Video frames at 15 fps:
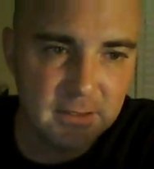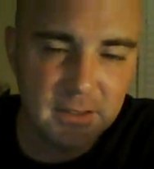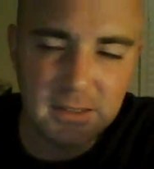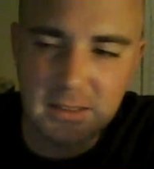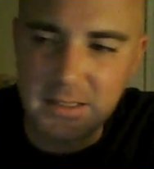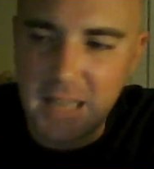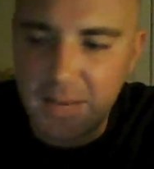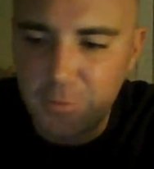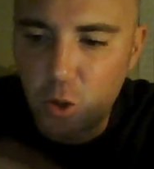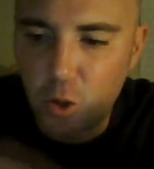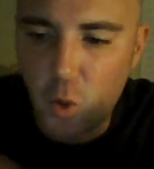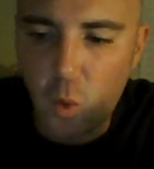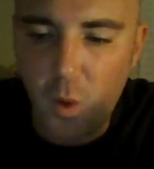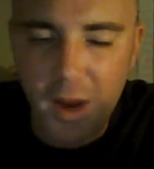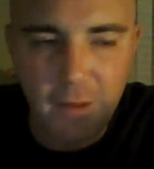It's never
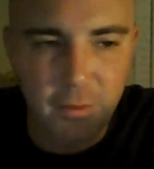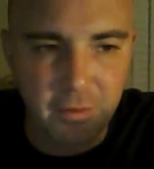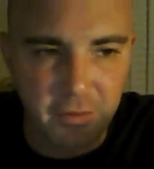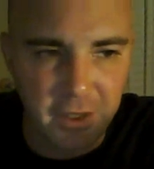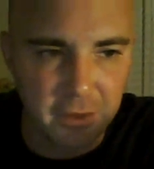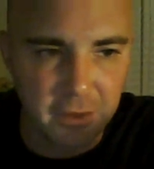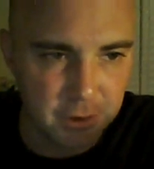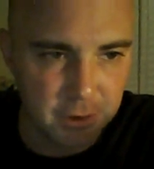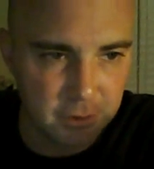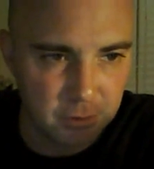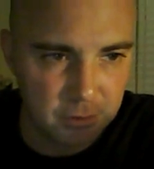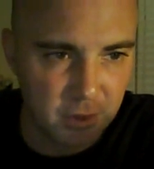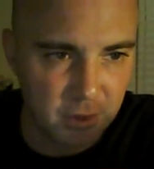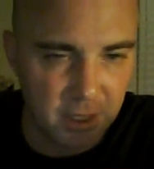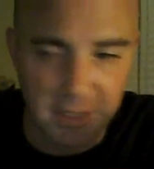quite revealed,
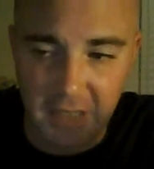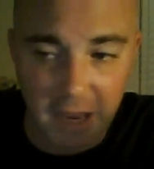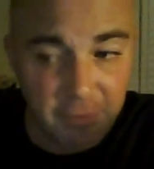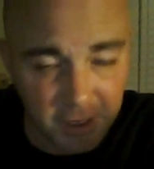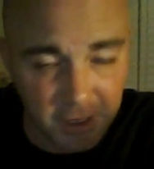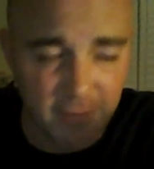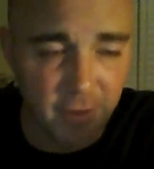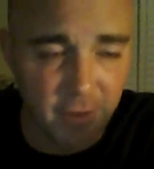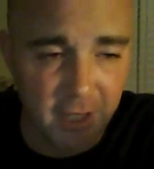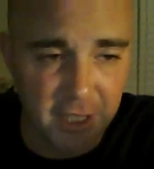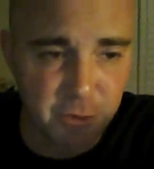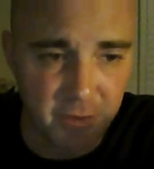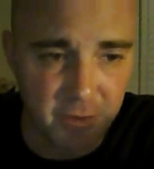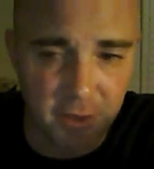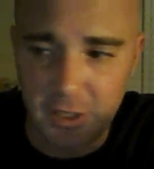and definitely never gets
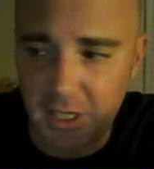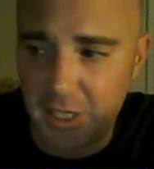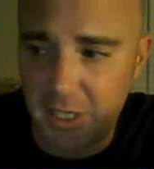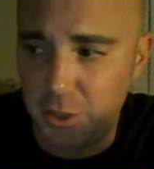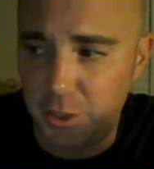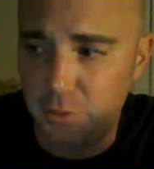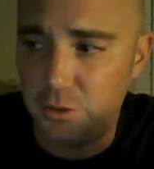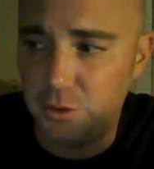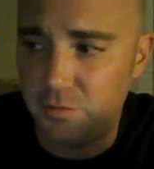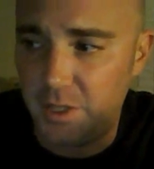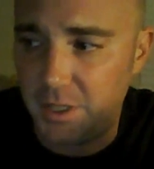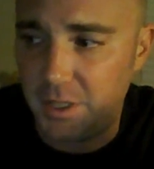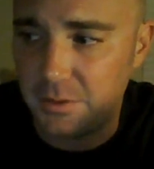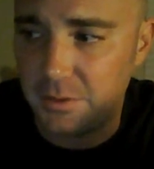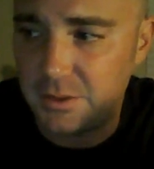revealed in any YouTube
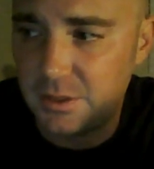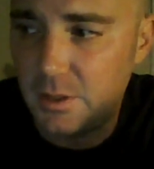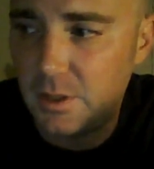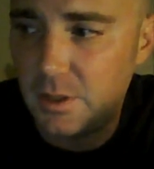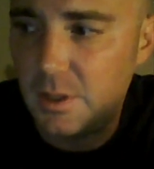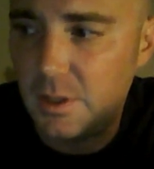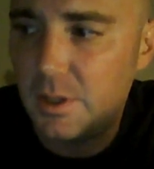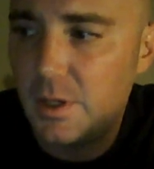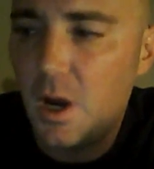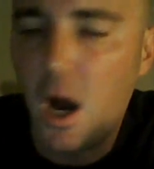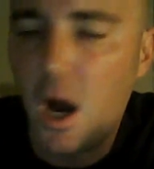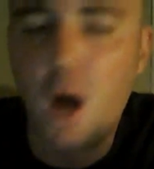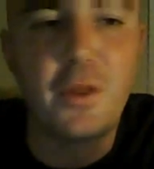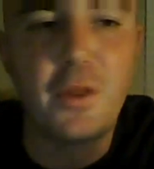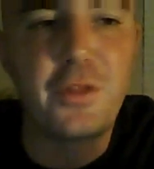videos.
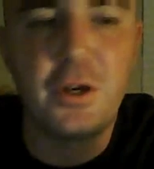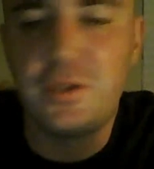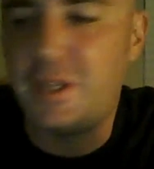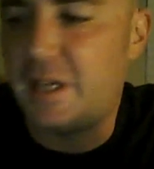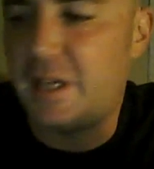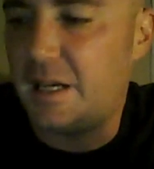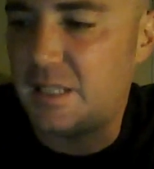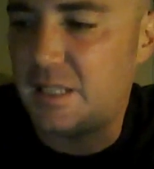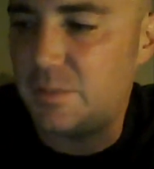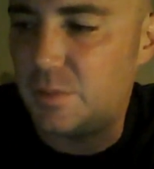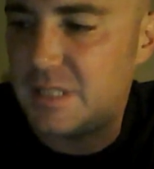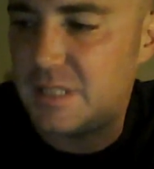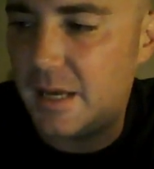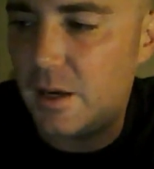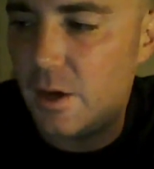Oh, the third thing I said
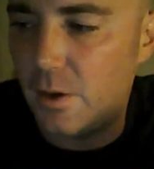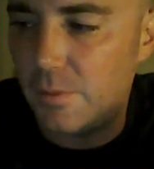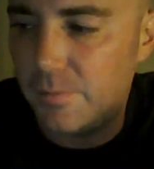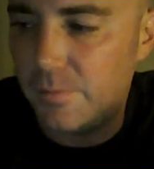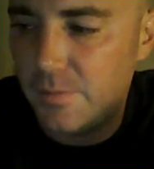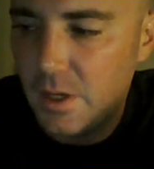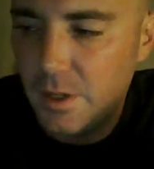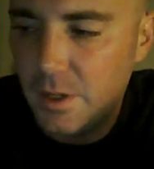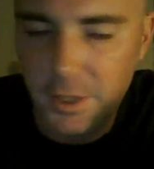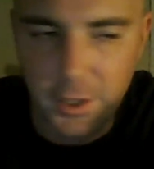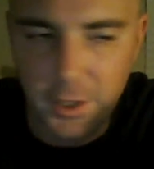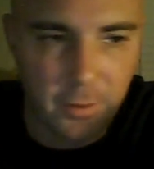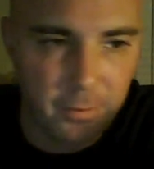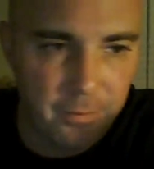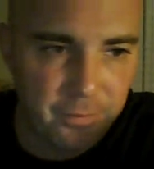was that, you
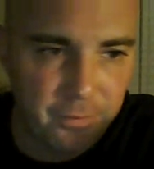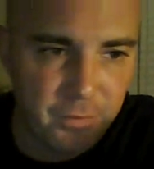know,